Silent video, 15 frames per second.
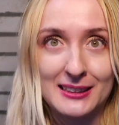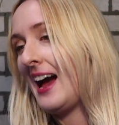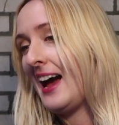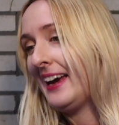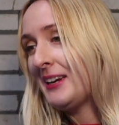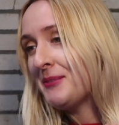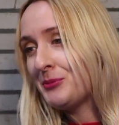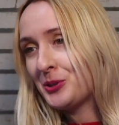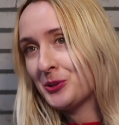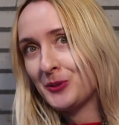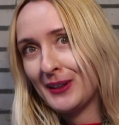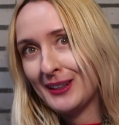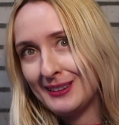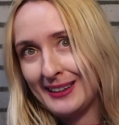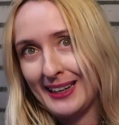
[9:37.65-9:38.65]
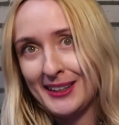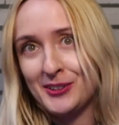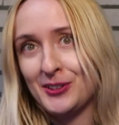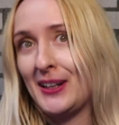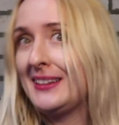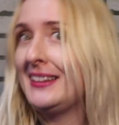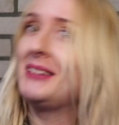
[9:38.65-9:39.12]
I am doing day
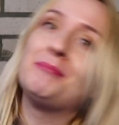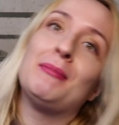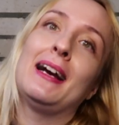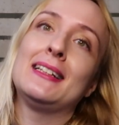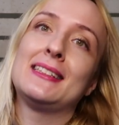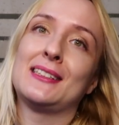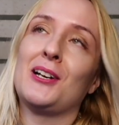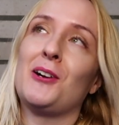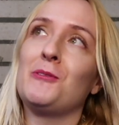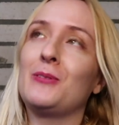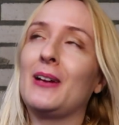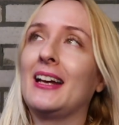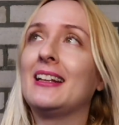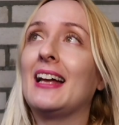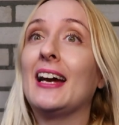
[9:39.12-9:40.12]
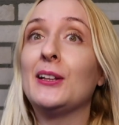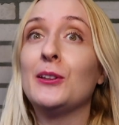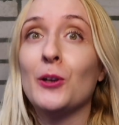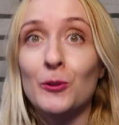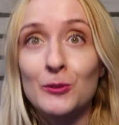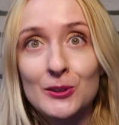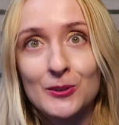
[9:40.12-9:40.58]
trading myself and I
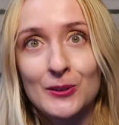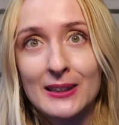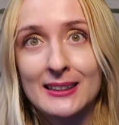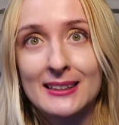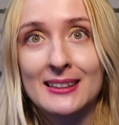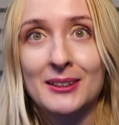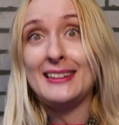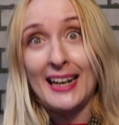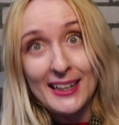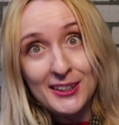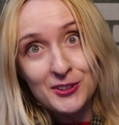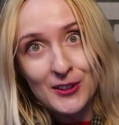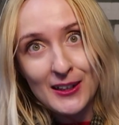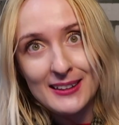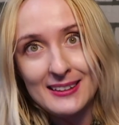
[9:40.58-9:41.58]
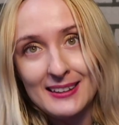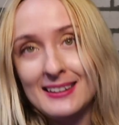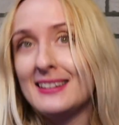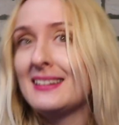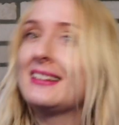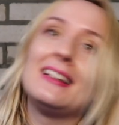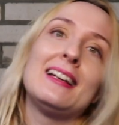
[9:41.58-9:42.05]
know the risk. Day
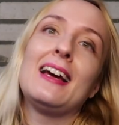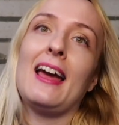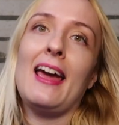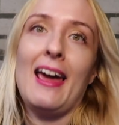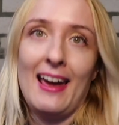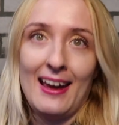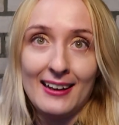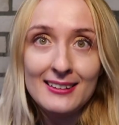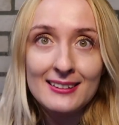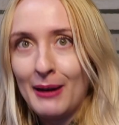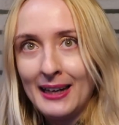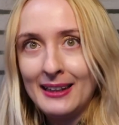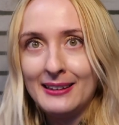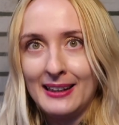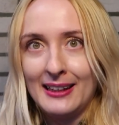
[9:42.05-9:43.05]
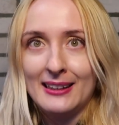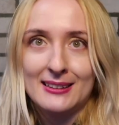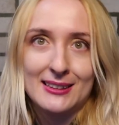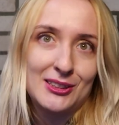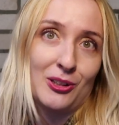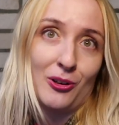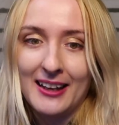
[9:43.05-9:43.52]
trading And penny
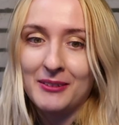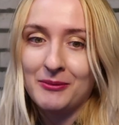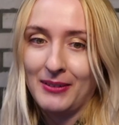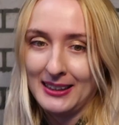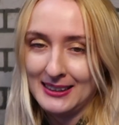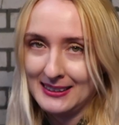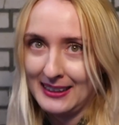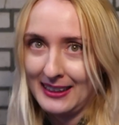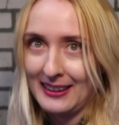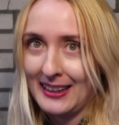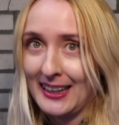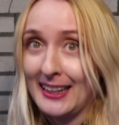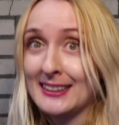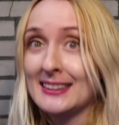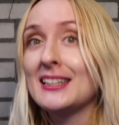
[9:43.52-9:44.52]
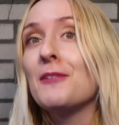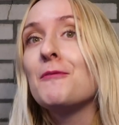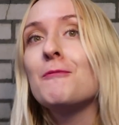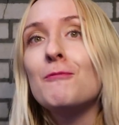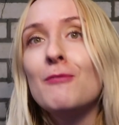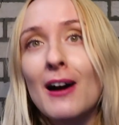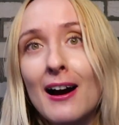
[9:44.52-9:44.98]
stock investing is
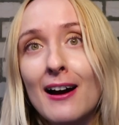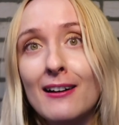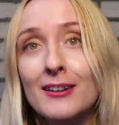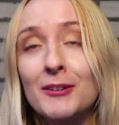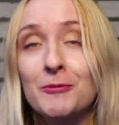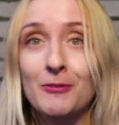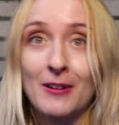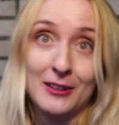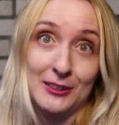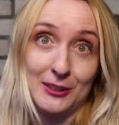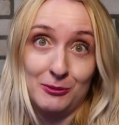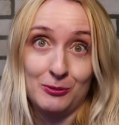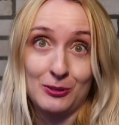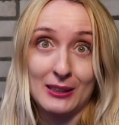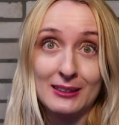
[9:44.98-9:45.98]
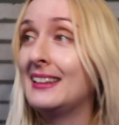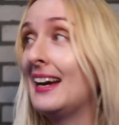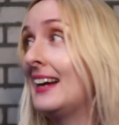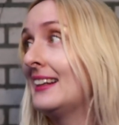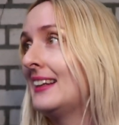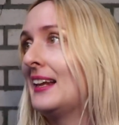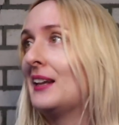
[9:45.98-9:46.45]
far different
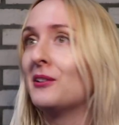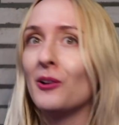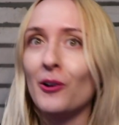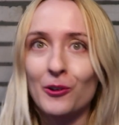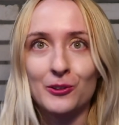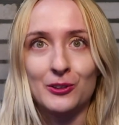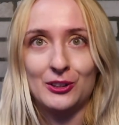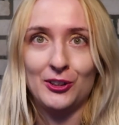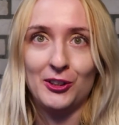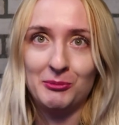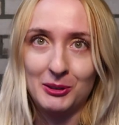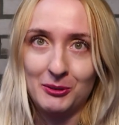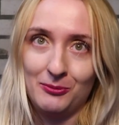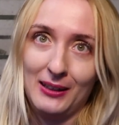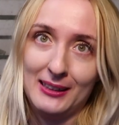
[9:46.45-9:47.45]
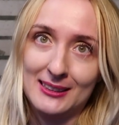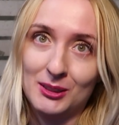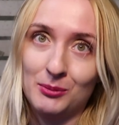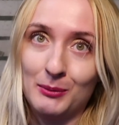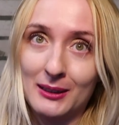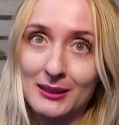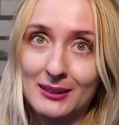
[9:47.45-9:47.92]
than a long-term
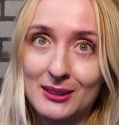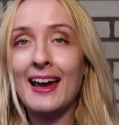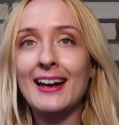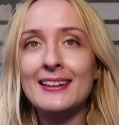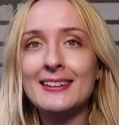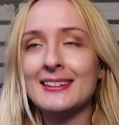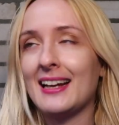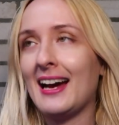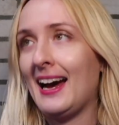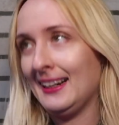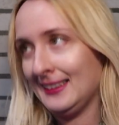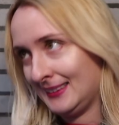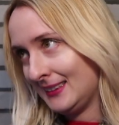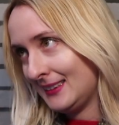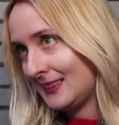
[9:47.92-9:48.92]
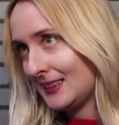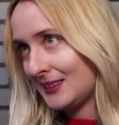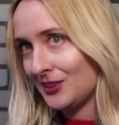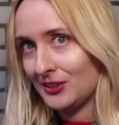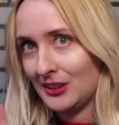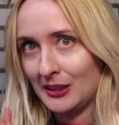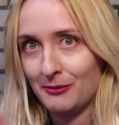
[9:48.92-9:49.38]
investment. And guys, this is
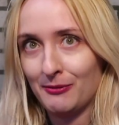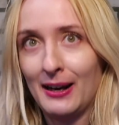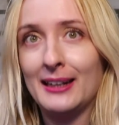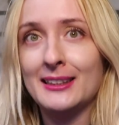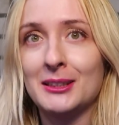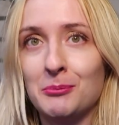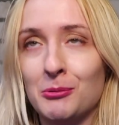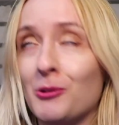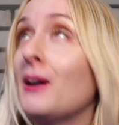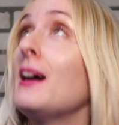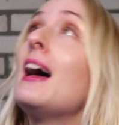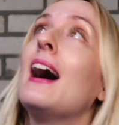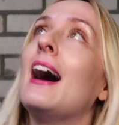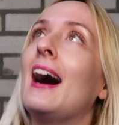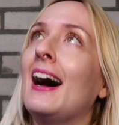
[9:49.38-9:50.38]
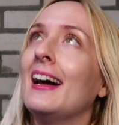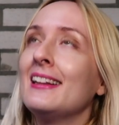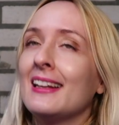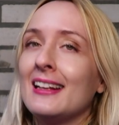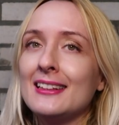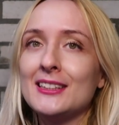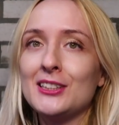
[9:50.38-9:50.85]
not advisable
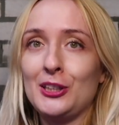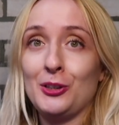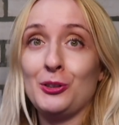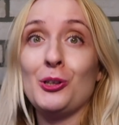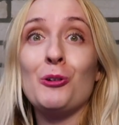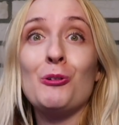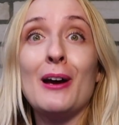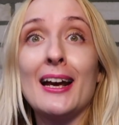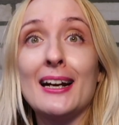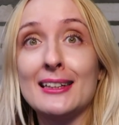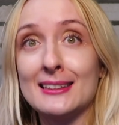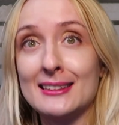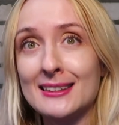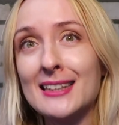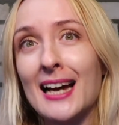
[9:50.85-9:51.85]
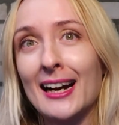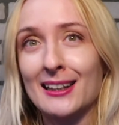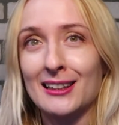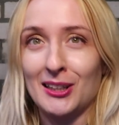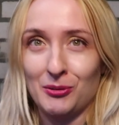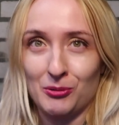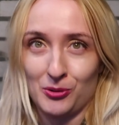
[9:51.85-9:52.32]
unless you know
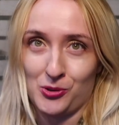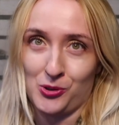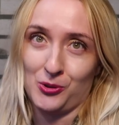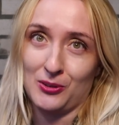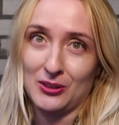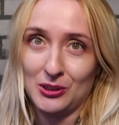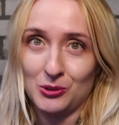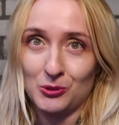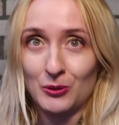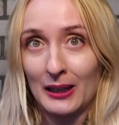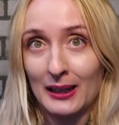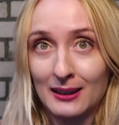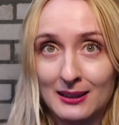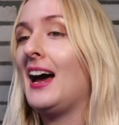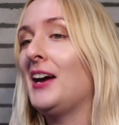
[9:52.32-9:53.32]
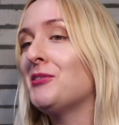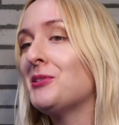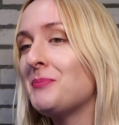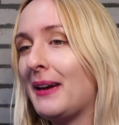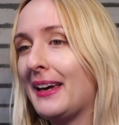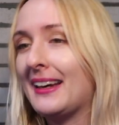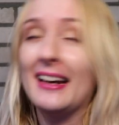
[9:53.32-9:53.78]
exactly what you're doing. I will
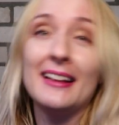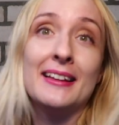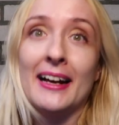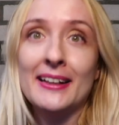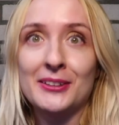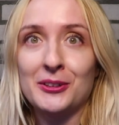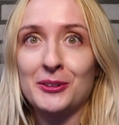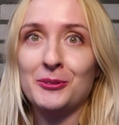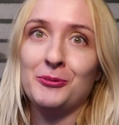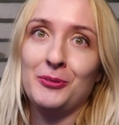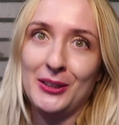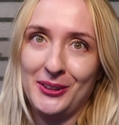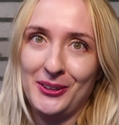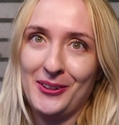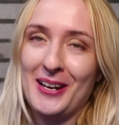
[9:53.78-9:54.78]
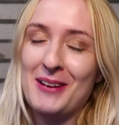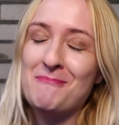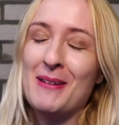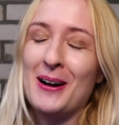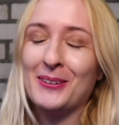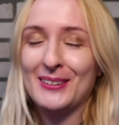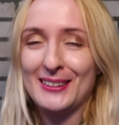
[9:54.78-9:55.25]
make another video
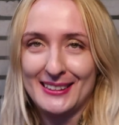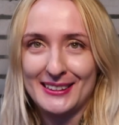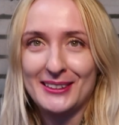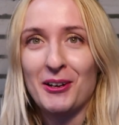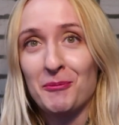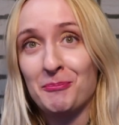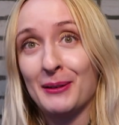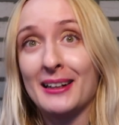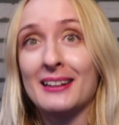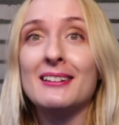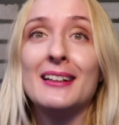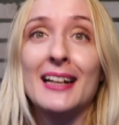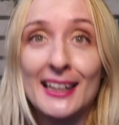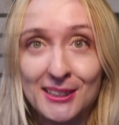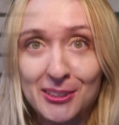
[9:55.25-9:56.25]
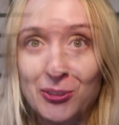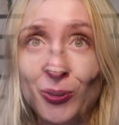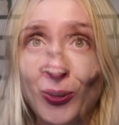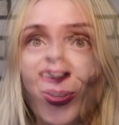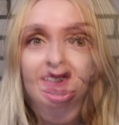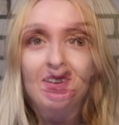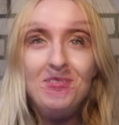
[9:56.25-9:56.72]
about this topic later
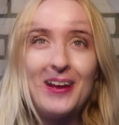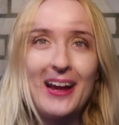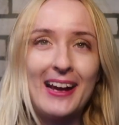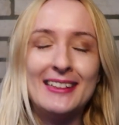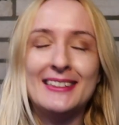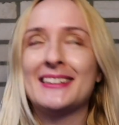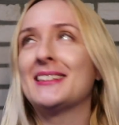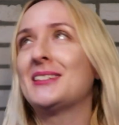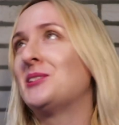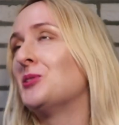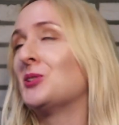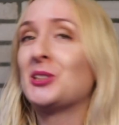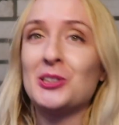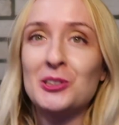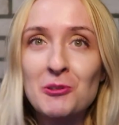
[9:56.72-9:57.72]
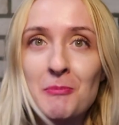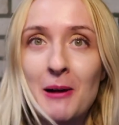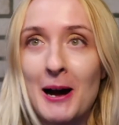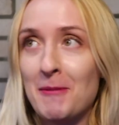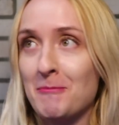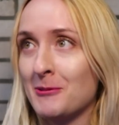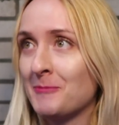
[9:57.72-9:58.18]
on. So guys, to sum
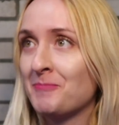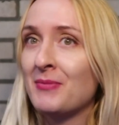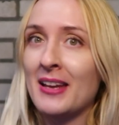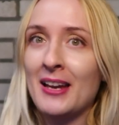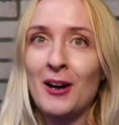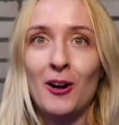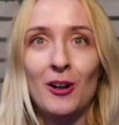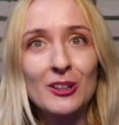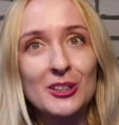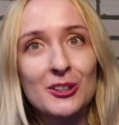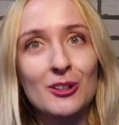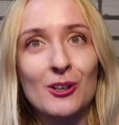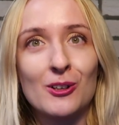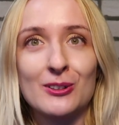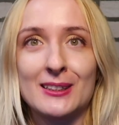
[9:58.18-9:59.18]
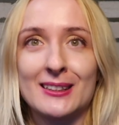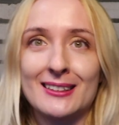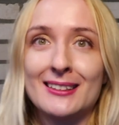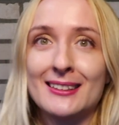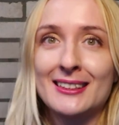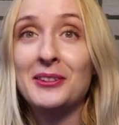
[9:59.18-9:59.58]
up, hold your horses.